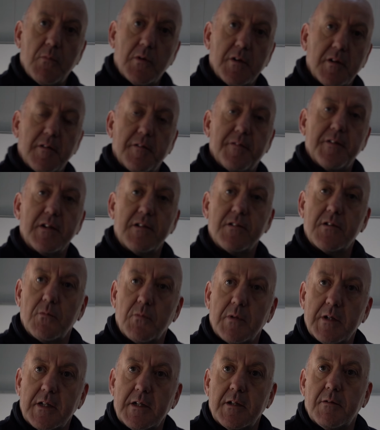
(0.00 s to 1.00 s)
One of the things that
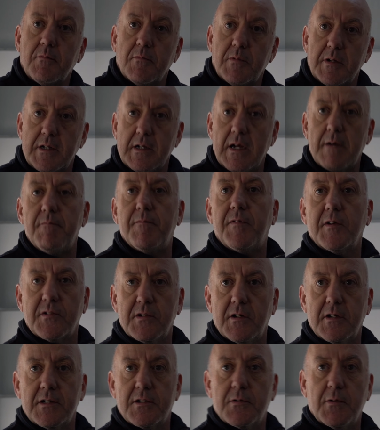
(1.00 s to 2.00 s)
we
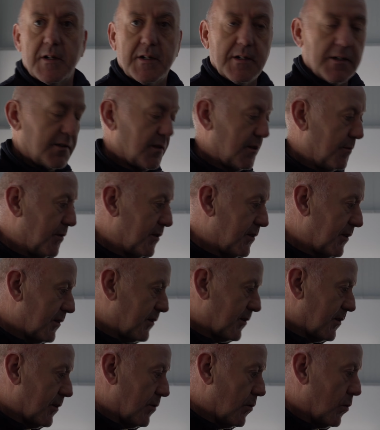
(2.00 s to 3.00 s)
emphasise to our customers
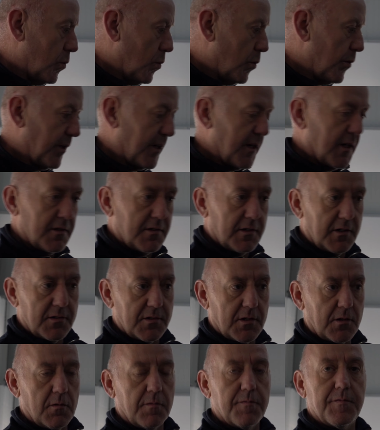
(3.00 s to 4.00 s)
is that all the cutting is
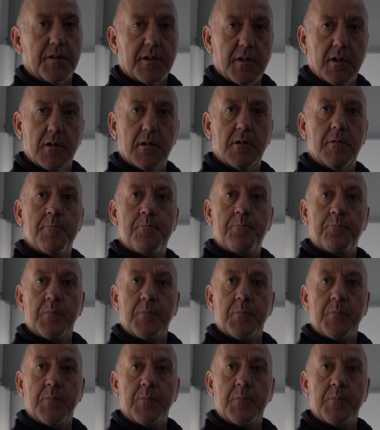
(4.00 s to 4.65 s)
done off the car.